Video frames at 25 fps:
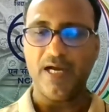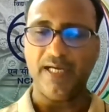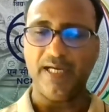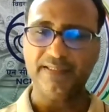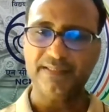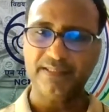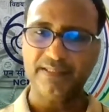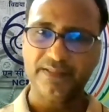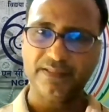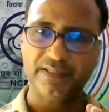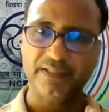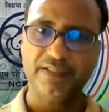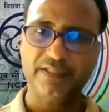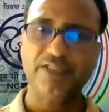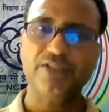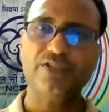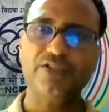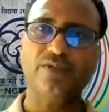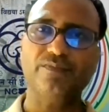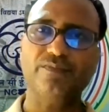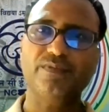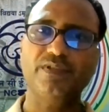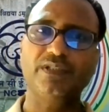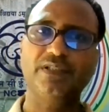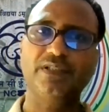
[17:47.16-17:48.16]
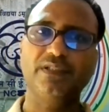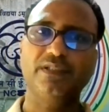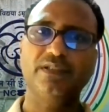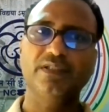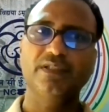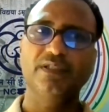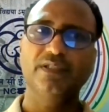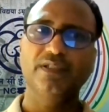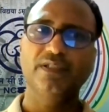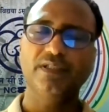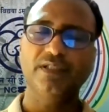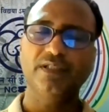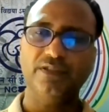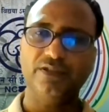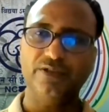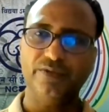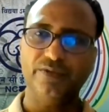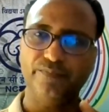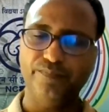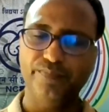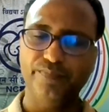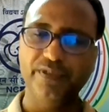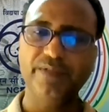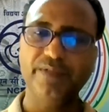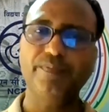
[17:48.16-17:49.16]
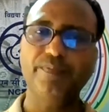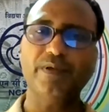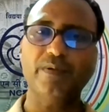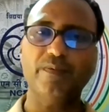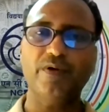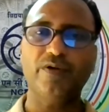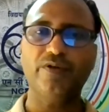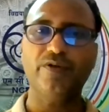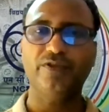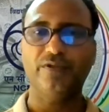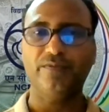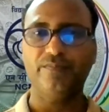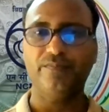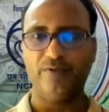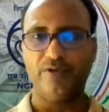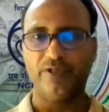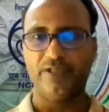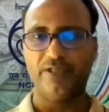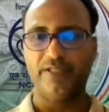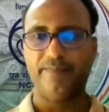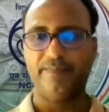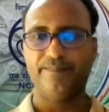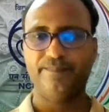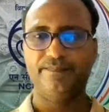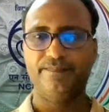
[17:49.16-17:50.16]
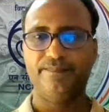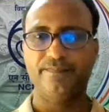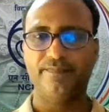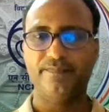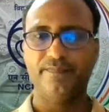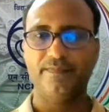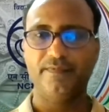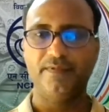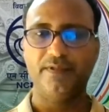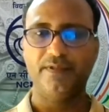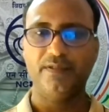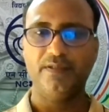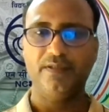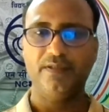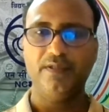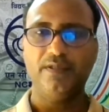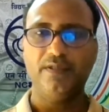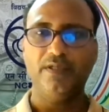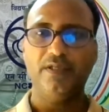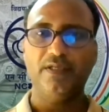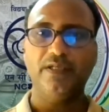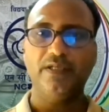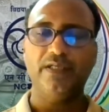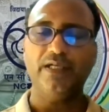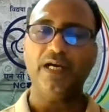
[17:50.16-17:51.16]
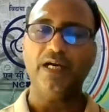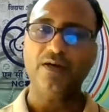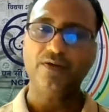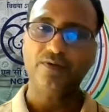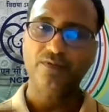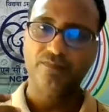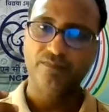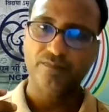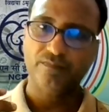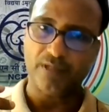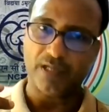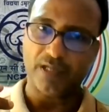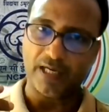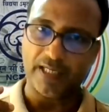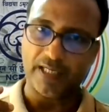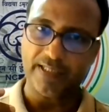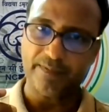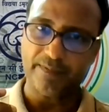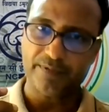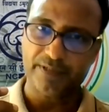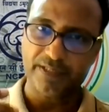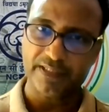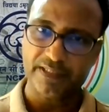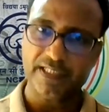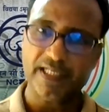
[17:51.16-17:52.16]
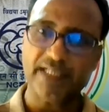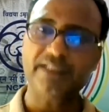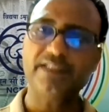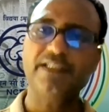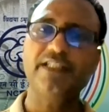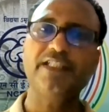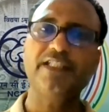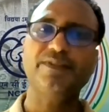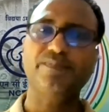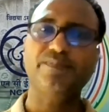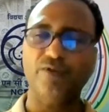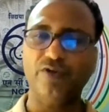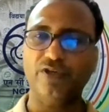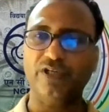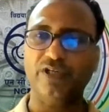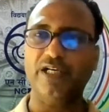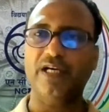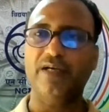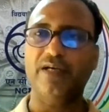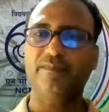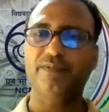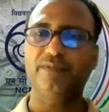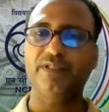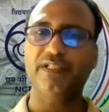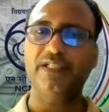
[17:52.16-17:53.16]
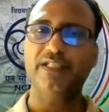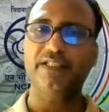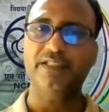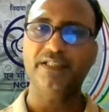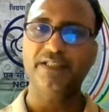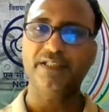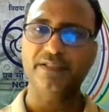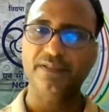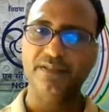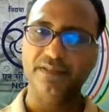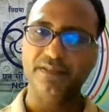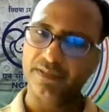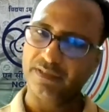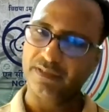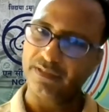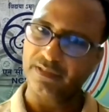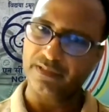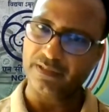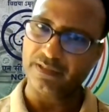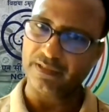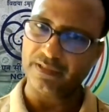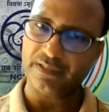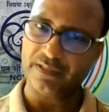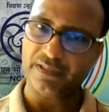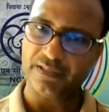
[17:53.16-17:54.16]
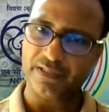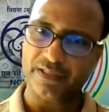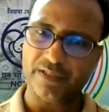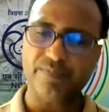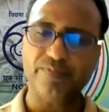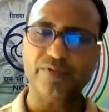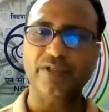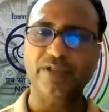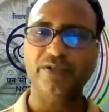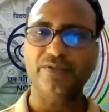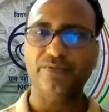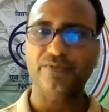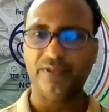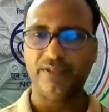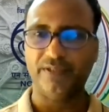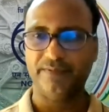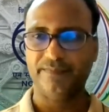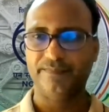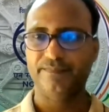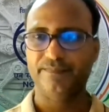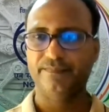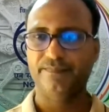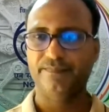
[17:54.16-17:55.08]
I think this is something, the brief about your program. Now I have designed this program in different way,